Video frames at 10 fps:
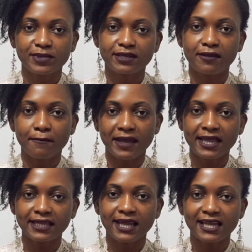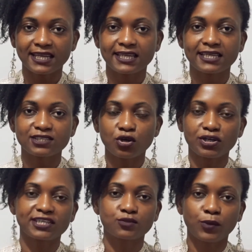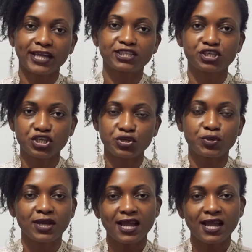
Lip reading: been made and it's on its way to you,